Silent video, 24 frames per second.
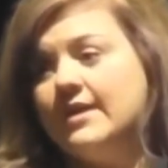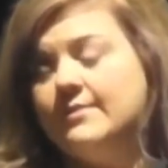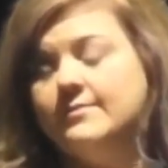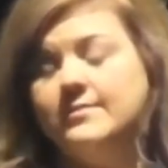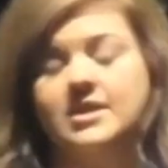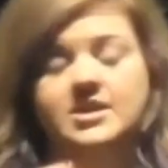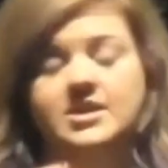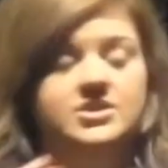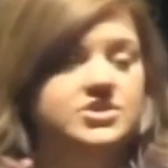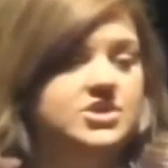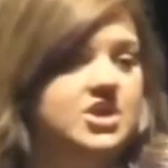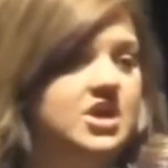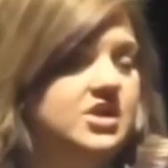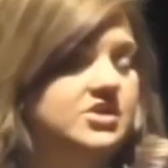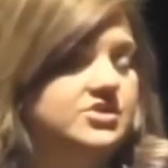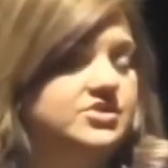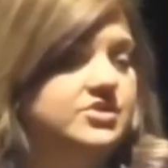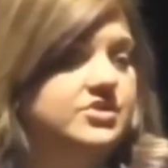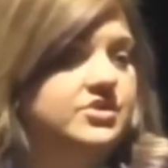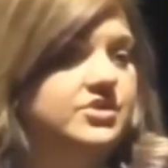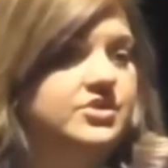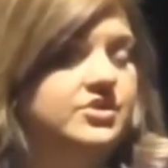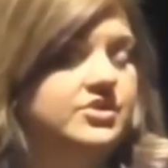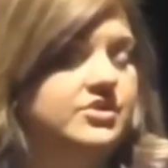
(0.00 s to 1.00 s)
I'm not a
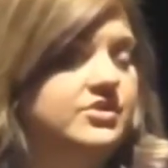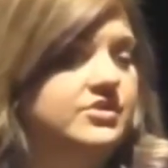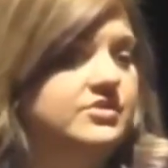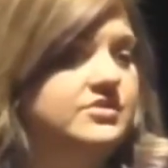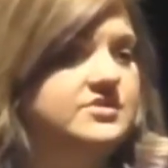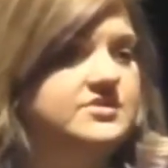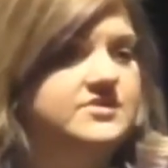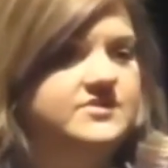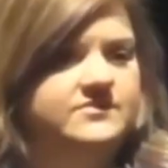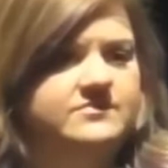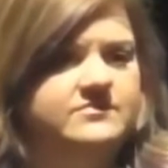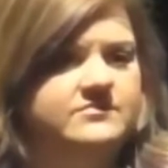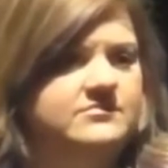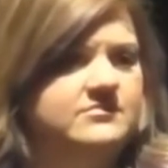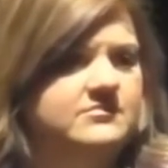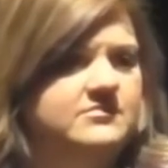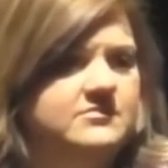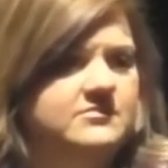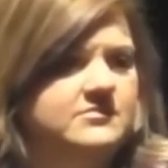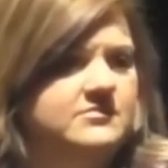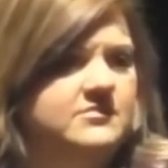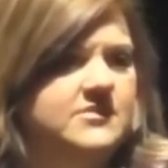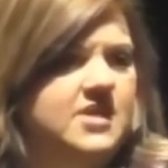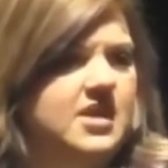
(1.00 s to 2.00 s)
doctor or nurse,
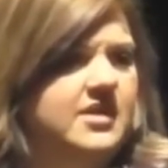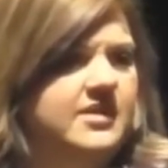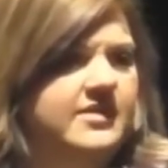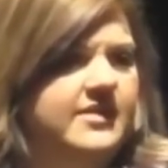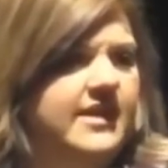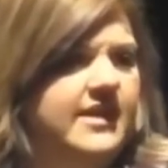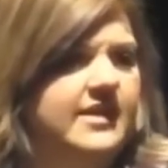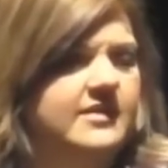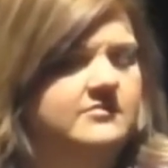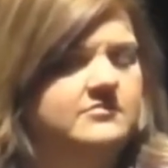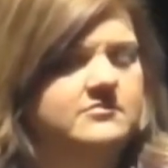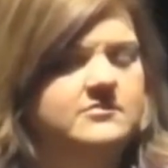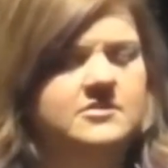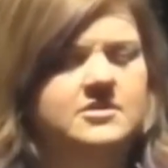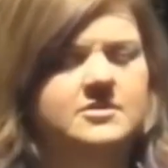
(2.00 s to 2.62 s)
none of that.